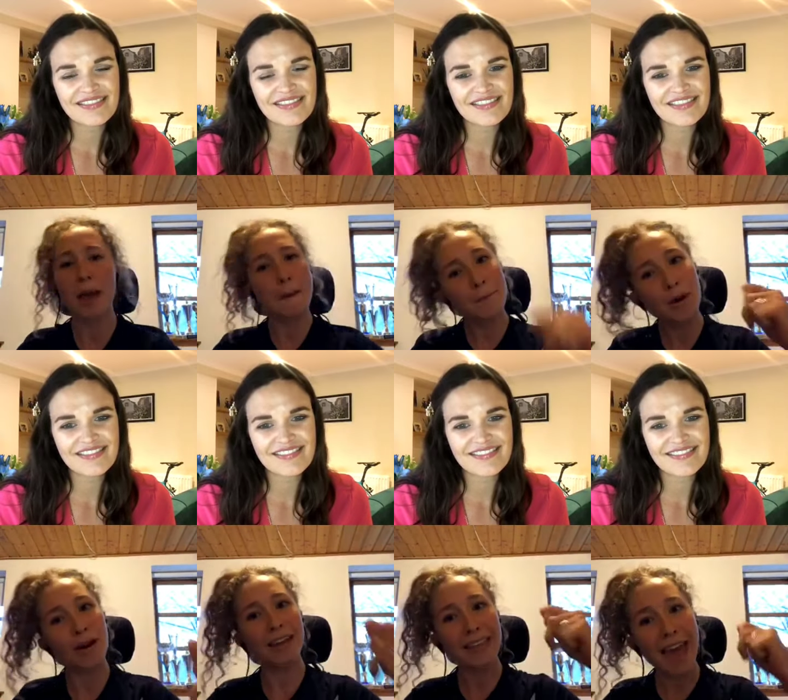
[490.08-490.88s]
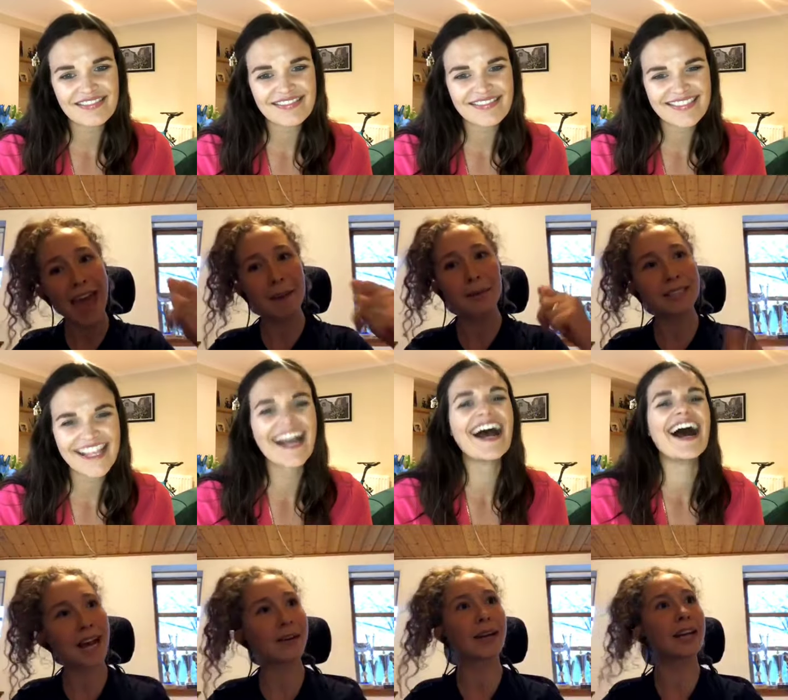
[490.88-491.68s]
Speaker 1: putting the hammer
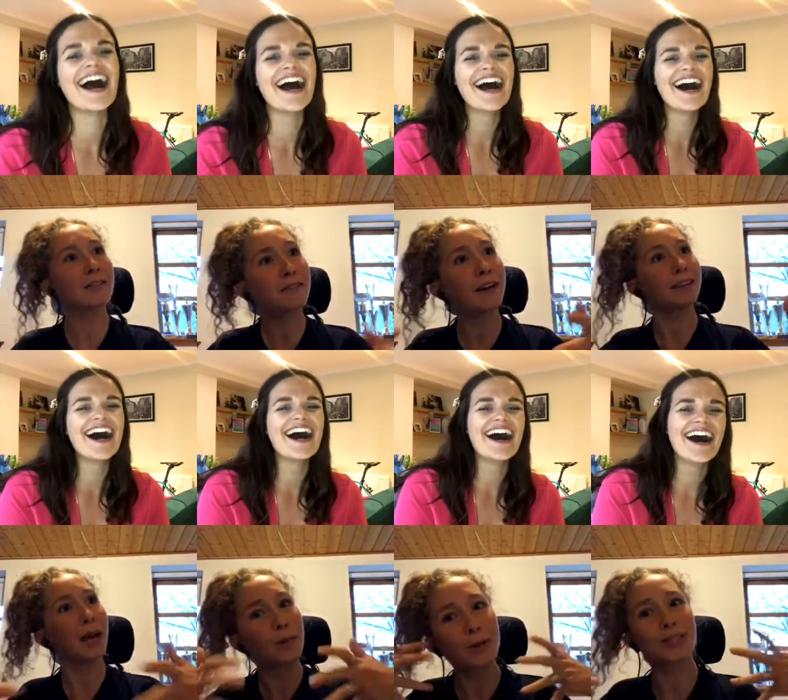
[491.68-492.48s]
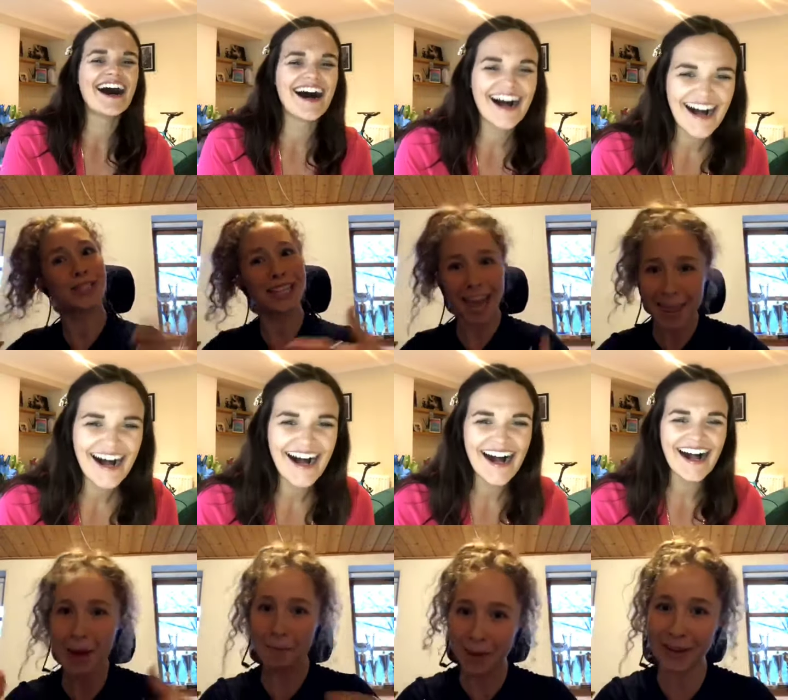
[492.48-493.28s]
down, and it felt like we were together
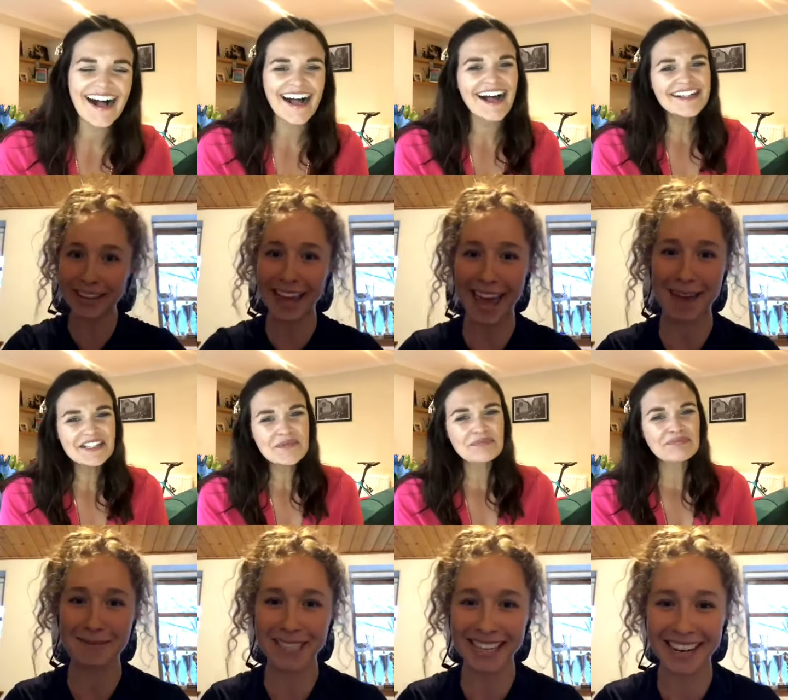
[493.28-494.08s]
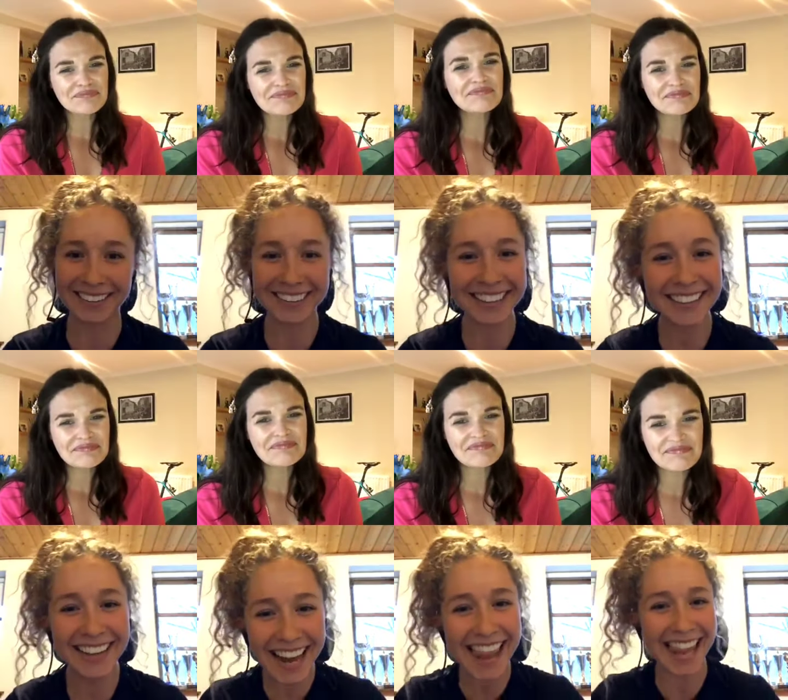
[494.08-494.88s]
putting the hammer down, you know, and I
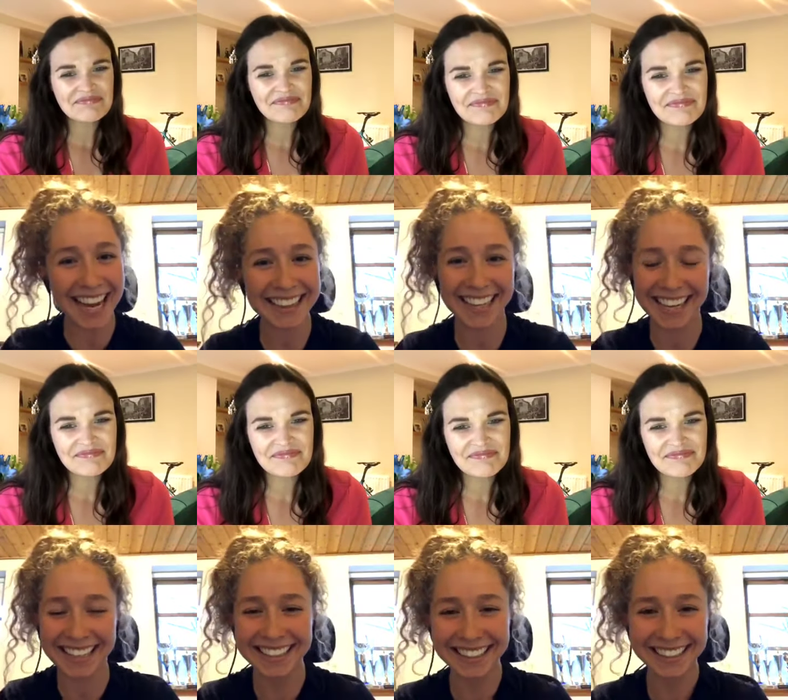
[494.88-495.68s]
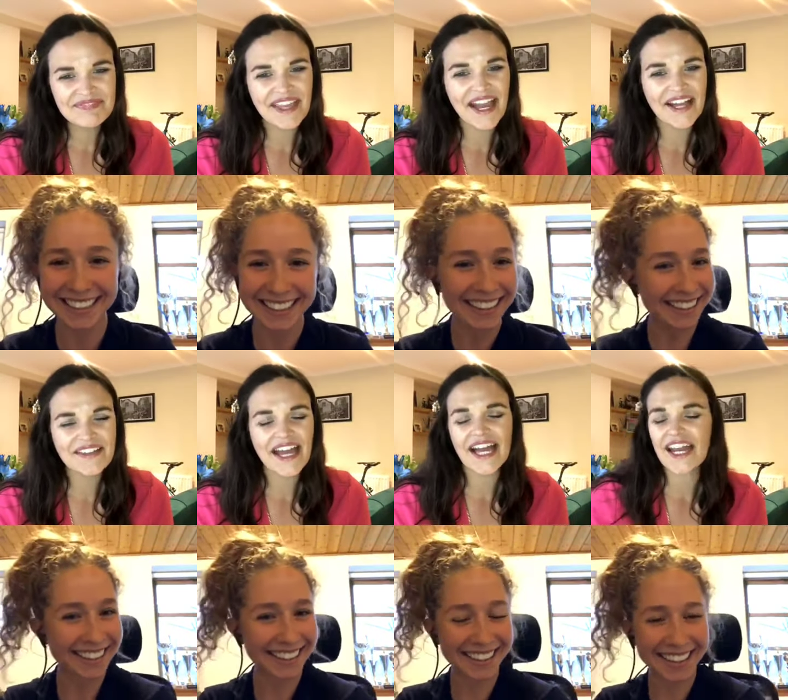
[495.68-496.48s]
liked that.
Speaker 2: Yeah,
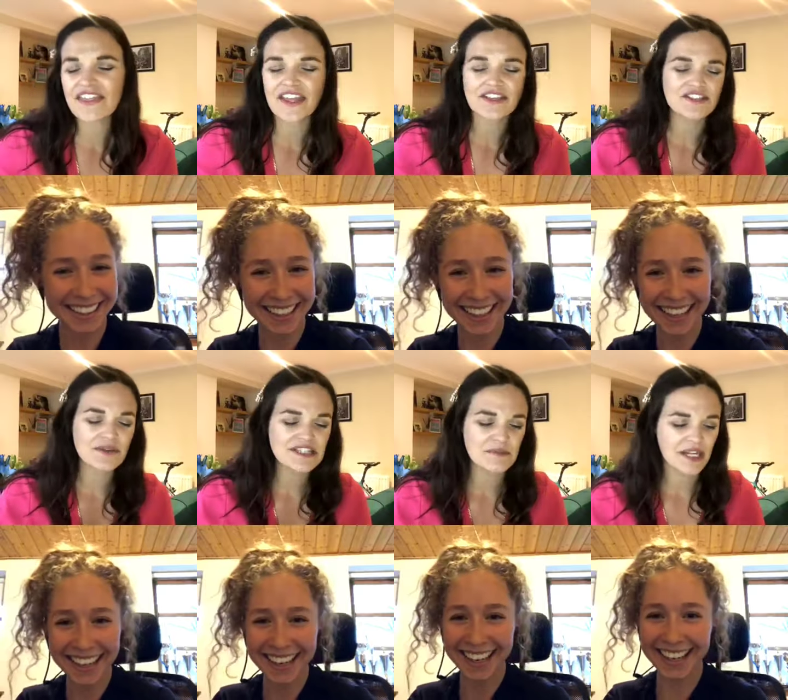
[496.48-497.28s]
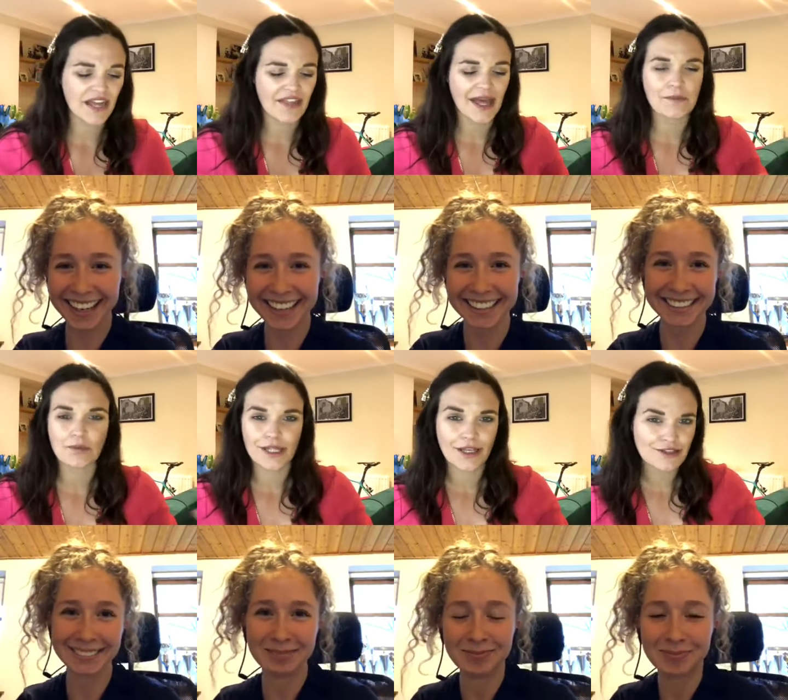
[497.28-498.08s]
and I think doing something like that and
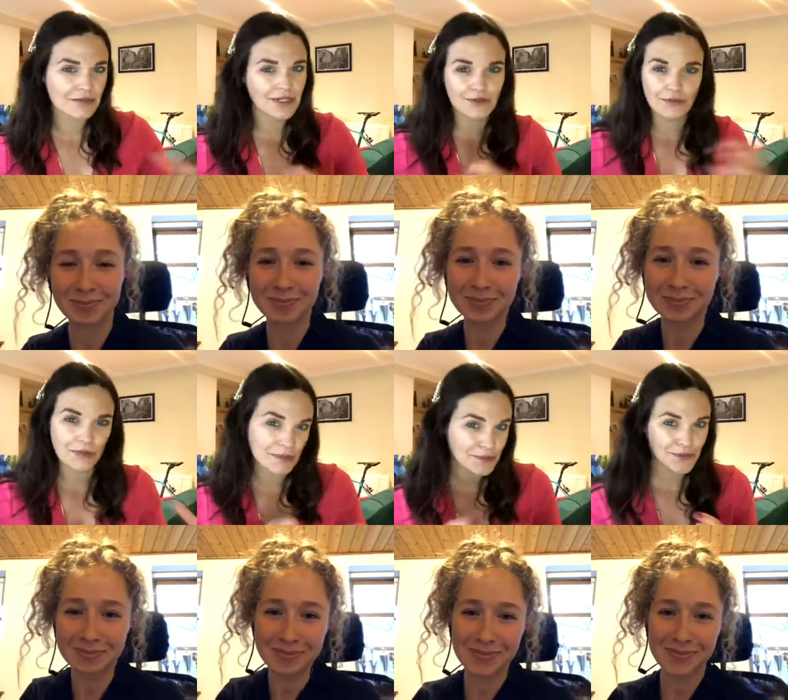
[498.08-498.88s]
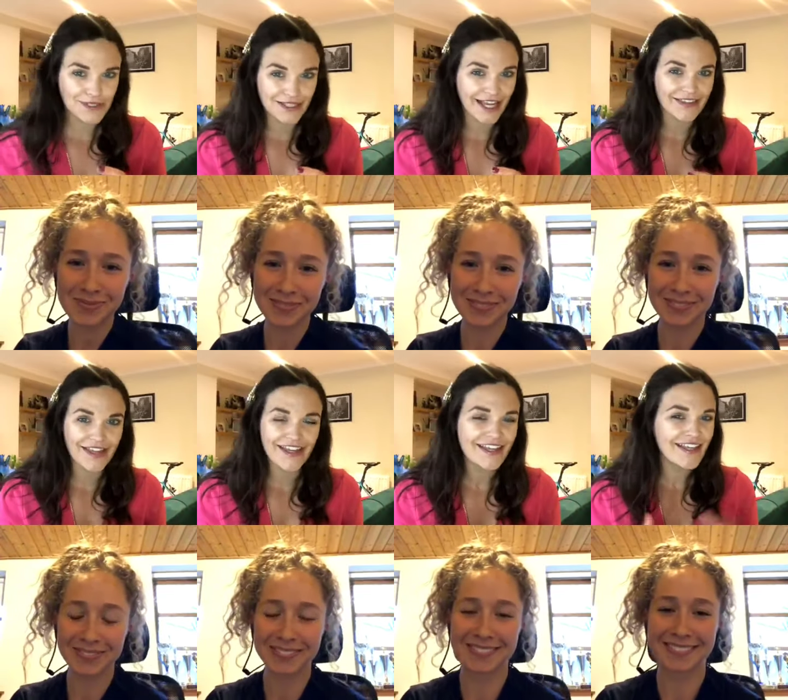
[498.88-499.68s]
bringing so many different people together
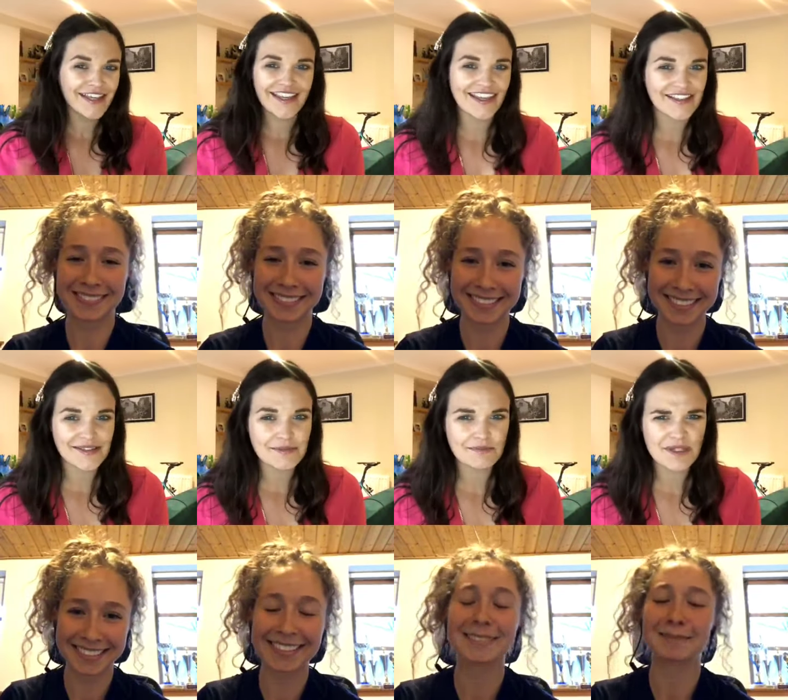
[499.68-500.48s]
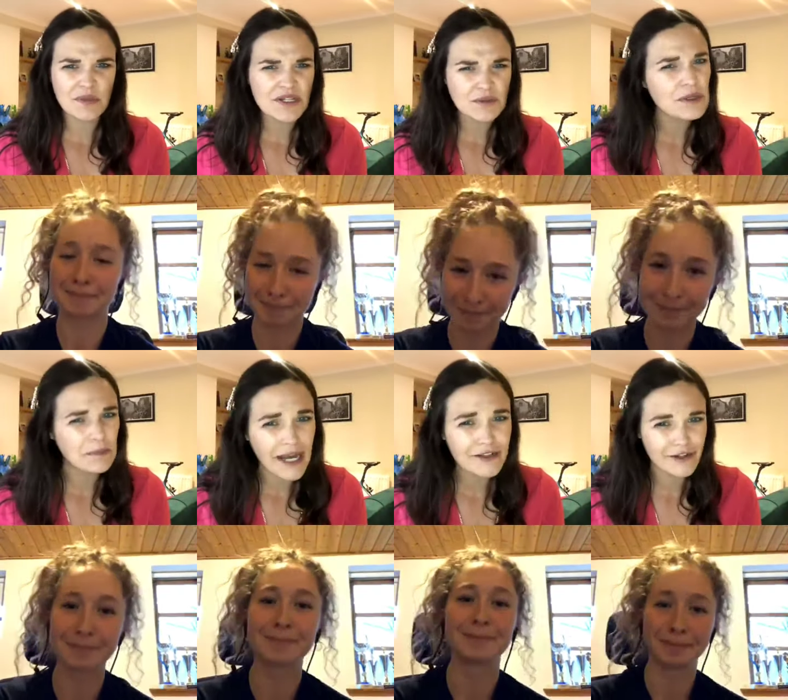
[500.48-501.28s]
is what it's all
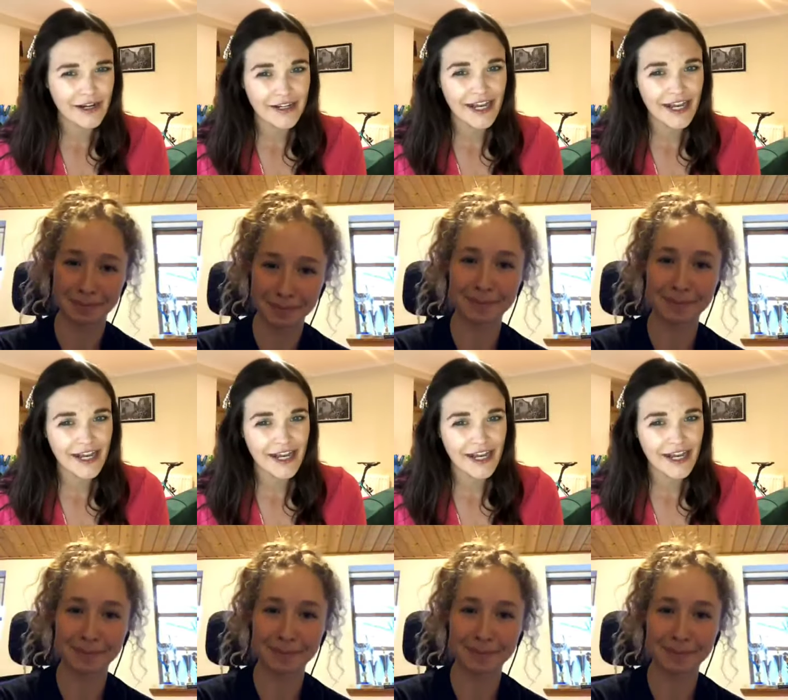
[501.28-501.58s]
about right now,